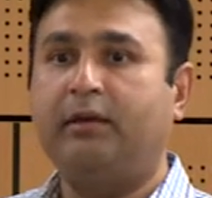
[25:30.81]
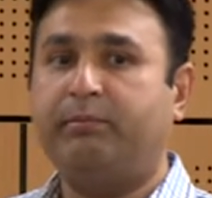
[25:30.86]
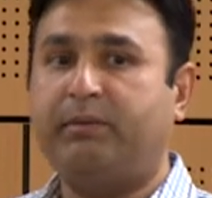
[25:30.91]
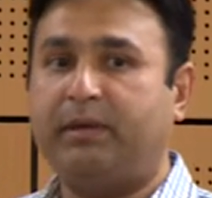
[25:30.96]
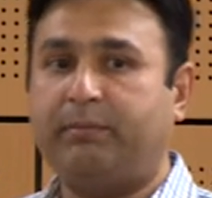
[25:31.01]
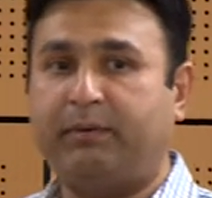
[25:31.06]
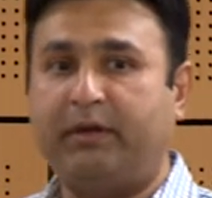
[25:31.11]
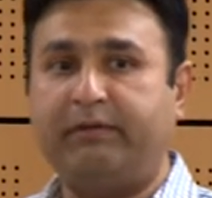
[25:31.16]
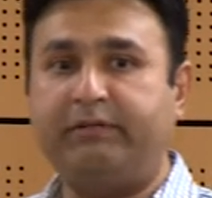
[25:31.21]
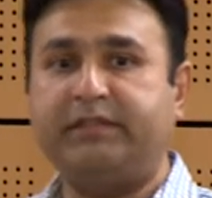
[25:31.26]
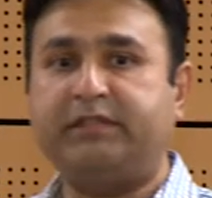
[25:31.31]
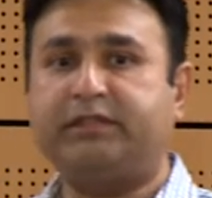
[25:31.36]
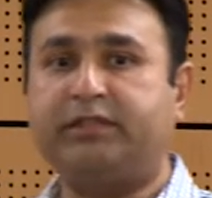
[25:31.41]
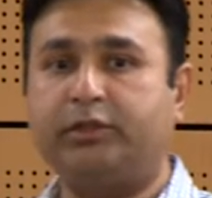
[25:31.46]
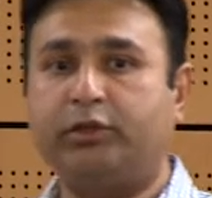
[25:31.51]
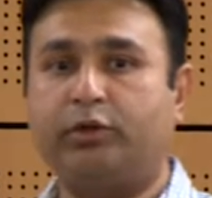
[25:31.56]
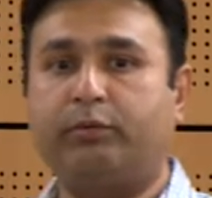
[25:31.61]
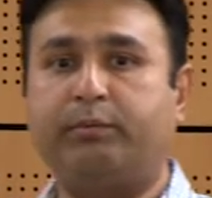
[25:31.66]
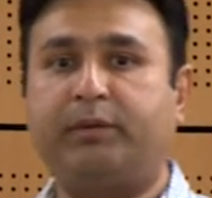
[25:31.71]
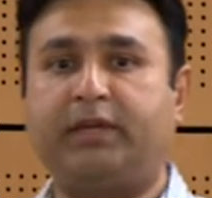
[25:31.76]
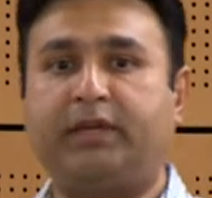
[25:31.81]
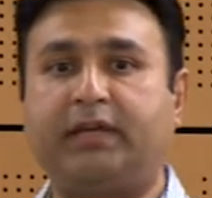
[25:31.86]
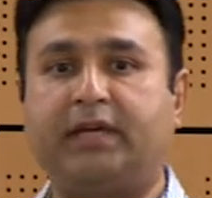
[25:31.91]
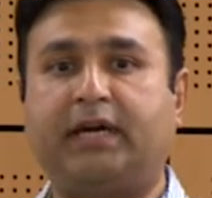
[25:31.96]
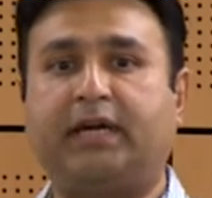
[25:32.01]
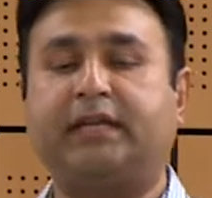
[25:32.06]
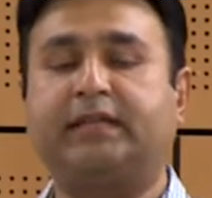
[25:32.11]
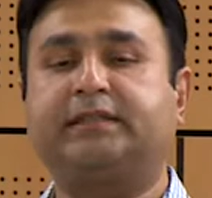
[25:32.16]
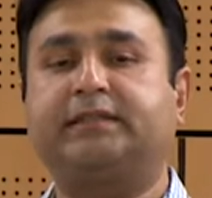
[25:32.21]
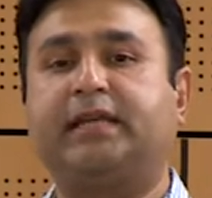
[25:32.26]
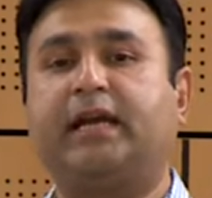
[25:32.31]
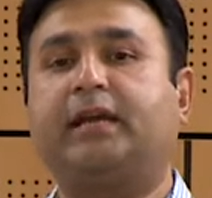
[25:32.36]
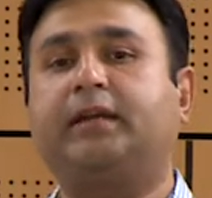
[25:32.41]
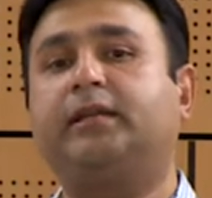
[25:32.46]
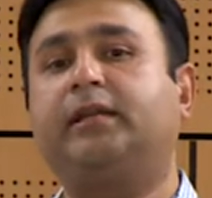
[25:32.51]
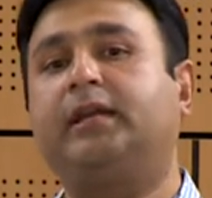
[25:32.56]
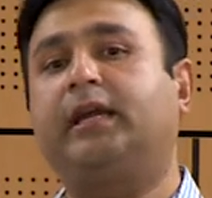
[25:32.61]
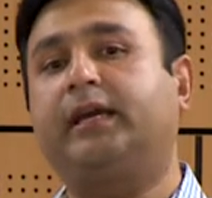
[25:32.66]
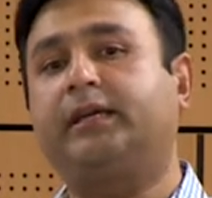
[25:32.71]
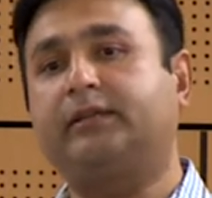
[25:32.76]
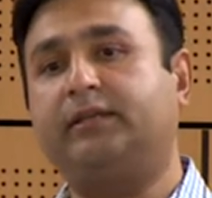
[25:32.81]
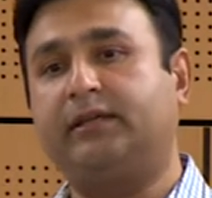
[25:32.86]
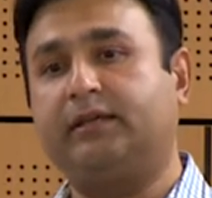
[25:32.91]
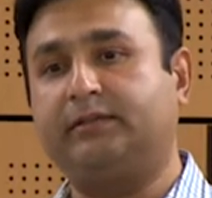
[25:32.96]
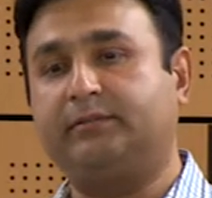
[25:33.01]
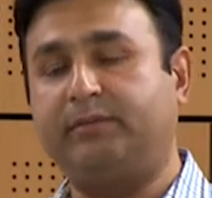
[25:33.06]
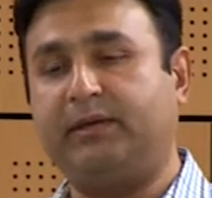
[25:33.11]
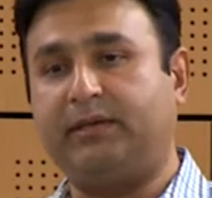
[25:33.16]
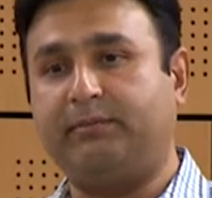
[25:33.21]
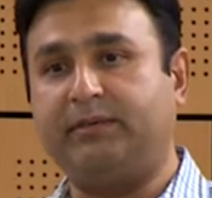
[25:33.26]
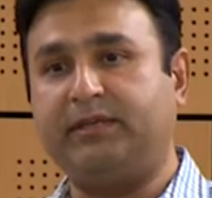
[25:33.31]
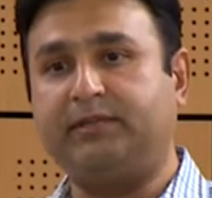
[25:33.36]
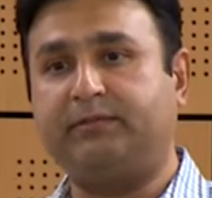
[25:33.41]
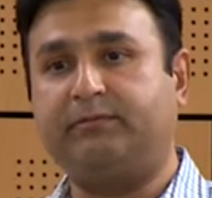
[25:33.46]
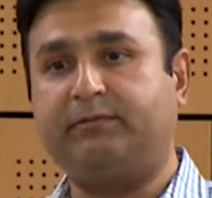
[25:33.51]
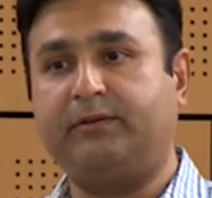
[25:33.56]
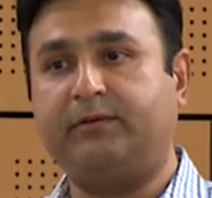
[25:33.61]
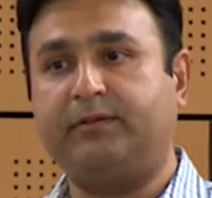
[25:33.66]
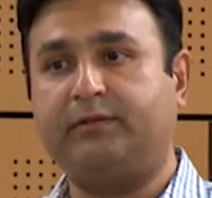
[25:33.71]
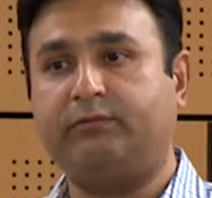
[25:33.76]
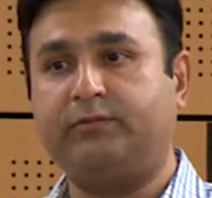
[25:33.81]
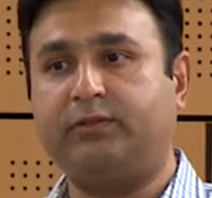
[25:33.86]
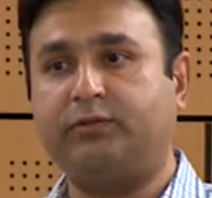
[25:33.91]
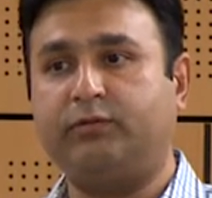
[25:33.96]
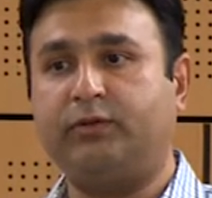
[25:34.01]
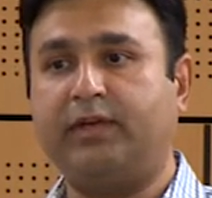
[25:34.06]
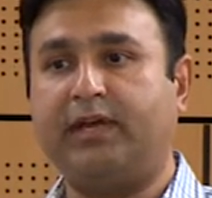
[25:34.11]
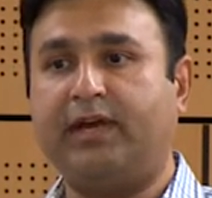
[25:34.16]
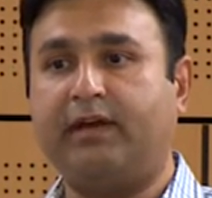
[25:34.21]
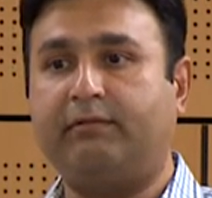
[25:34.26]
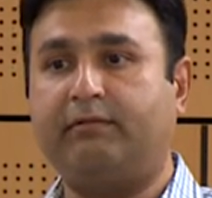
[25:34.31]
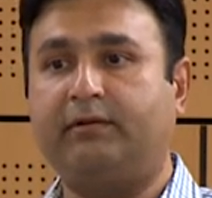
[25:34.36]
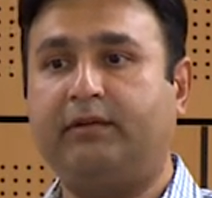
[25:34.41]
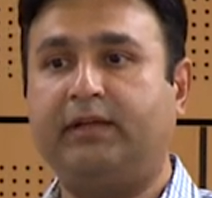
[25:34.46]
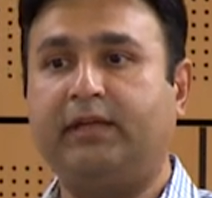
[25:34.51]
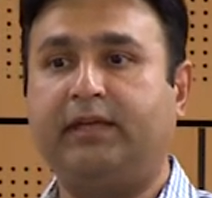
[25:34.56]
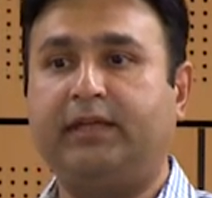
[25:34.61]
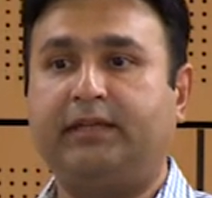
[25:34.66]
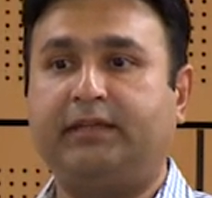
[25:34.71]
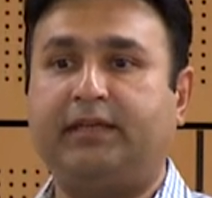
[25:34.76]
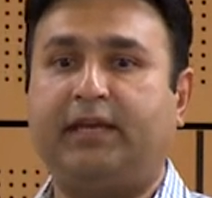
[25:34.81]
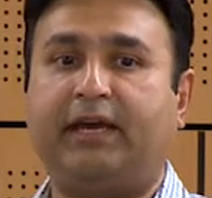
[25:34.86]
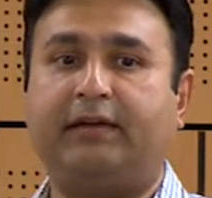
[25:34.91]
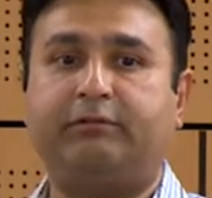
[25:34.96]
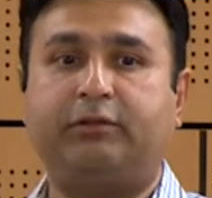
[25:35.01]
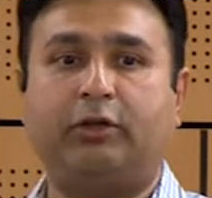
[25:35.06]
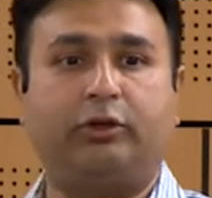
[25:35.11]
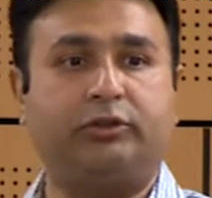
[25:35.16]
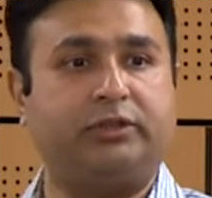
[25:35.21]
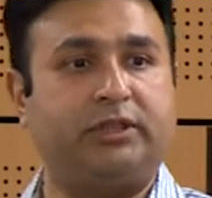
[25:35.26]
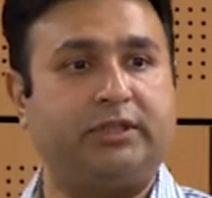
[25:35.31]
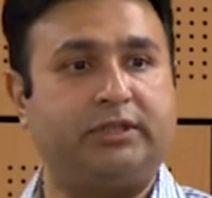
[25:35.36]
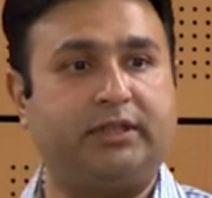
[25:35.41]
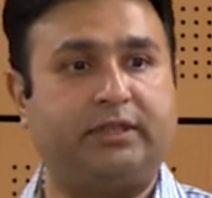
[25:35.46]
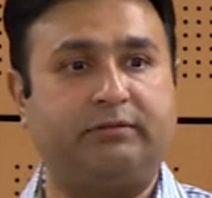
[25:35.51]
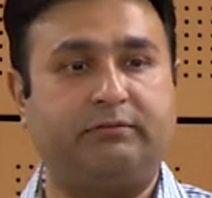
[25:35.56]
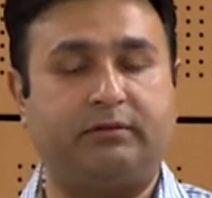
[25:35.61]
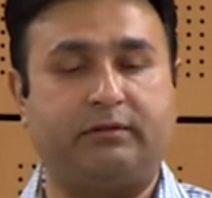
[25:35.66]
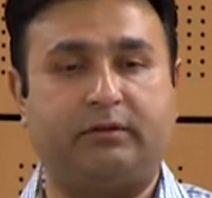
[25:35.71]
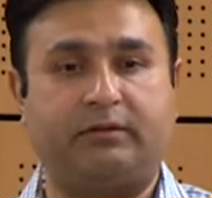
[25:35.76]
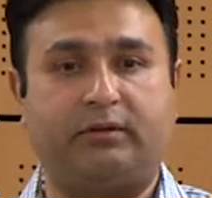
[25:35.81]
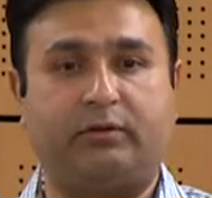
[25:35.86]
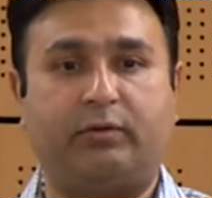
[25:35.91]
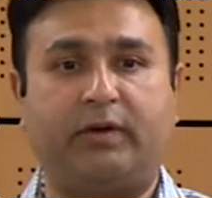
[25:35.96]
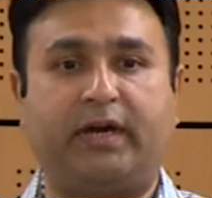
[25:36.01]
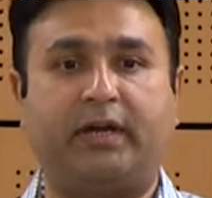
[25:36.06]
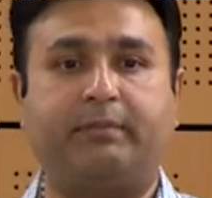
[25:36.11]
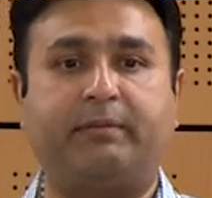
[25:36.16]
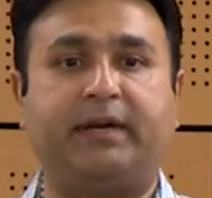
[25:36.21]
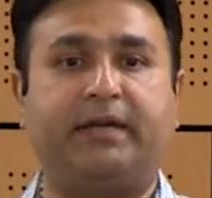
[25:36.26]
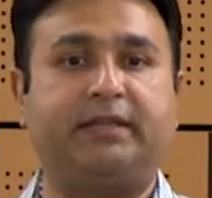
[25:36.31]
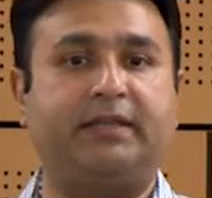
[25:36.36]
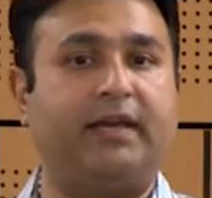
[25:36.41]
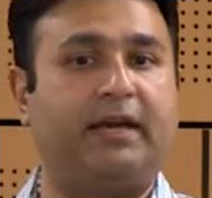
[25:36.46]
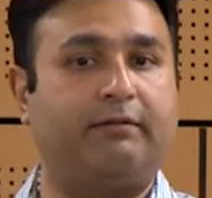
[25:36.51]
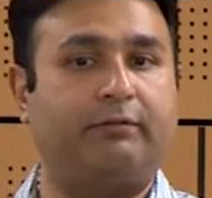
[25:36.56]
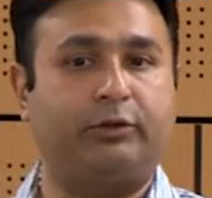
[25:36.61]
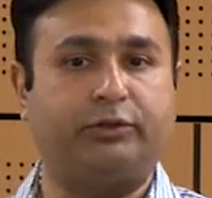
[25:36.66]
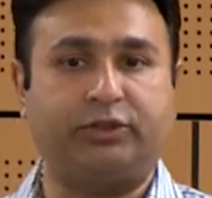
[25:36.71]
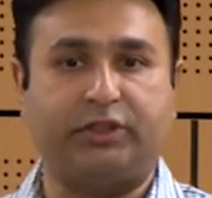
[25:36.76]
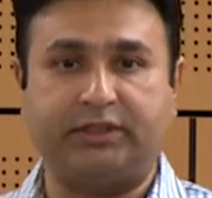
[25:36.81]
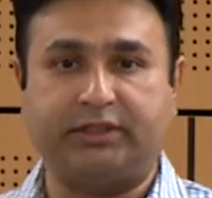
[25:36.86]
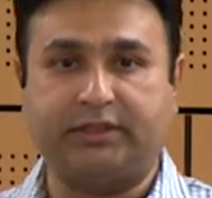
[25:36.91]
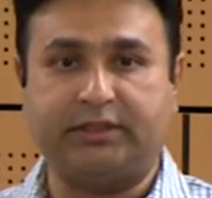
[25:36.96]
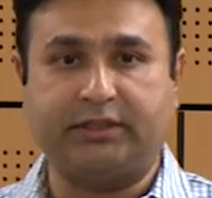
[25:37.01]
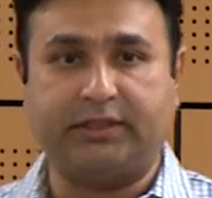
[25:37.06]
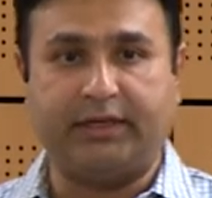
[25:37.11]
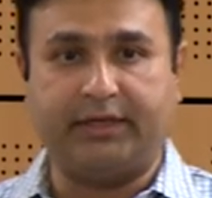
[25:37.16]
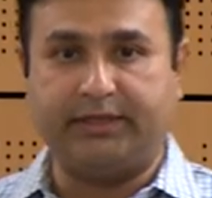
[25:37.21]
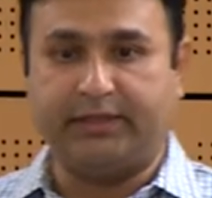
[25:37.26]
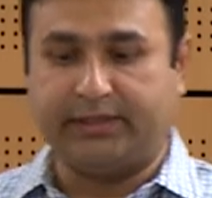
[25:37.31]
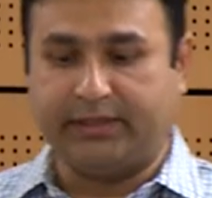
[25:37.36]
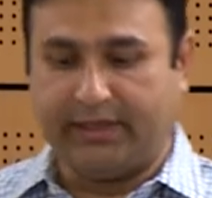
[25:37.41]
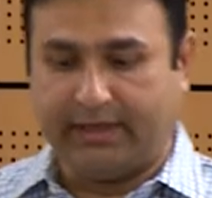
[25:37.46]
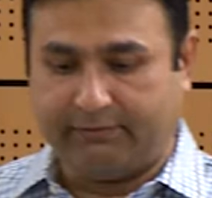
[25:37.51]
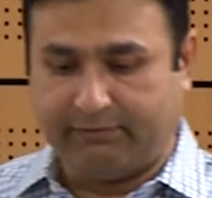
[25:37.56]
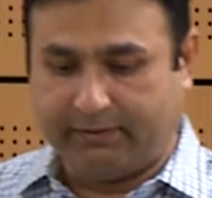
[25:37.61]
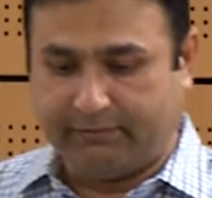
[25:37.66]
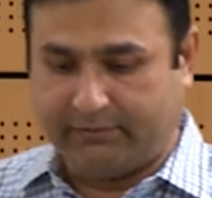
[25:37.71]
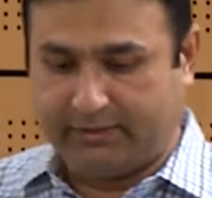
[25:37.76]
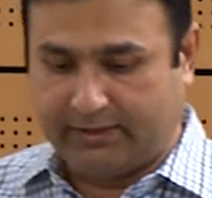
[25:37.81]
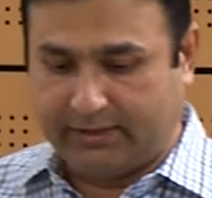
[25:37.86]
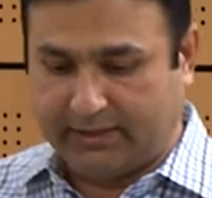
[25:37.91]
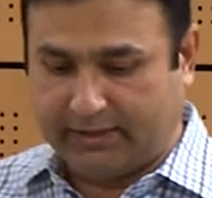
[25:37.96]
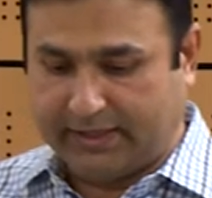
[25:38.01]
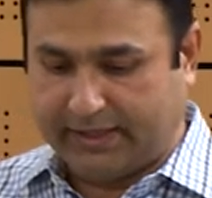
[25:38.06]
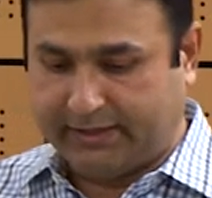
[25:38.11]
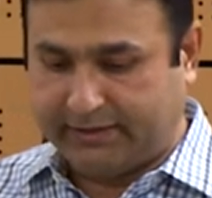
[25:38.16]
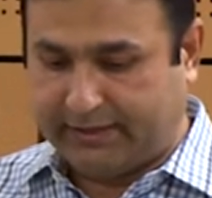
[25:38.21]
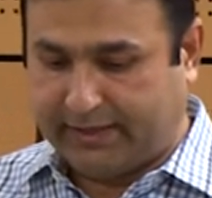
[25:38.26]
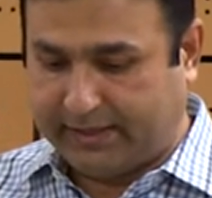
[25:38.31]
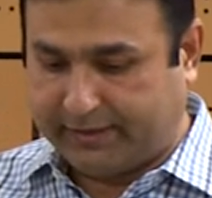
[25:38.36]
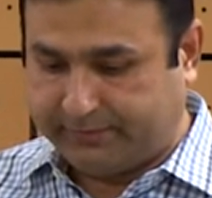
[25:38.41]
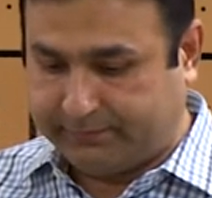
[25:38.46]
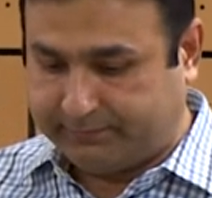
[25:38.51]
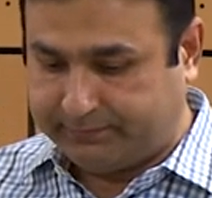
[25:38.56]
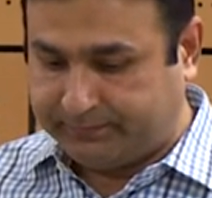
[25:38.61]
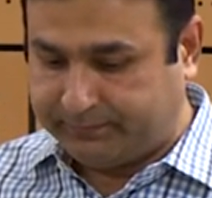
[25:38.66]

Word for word: People with COPD are exactly like these babies which we have. They have the oxygen requirement, they have oxygen cylinder, they have everything like that.